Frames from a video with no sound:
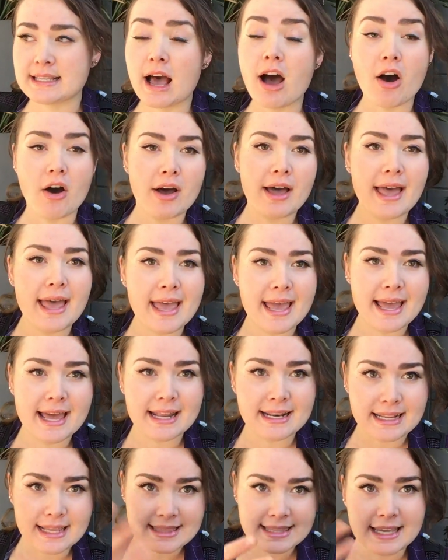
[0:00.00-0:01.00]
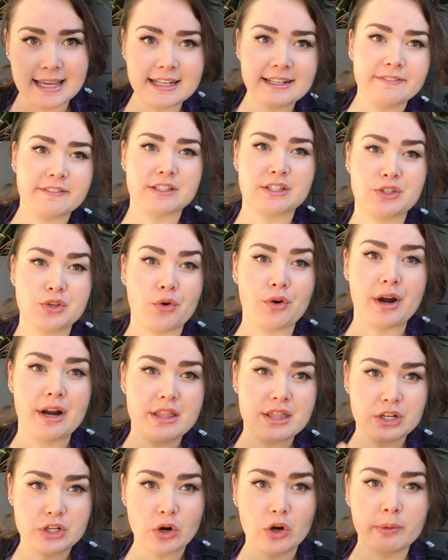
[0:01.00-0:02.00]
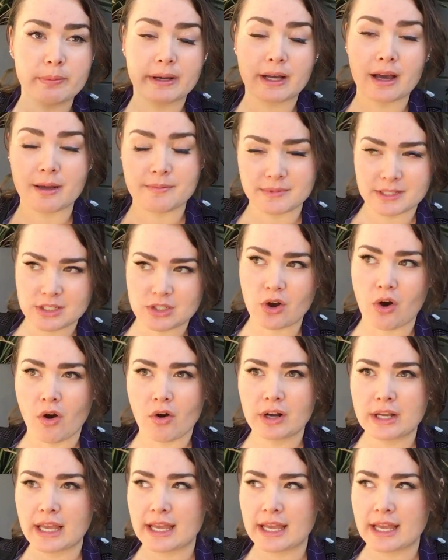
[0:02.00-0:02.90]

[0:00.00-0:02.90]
and at the end of the story, the dog becomes a dog.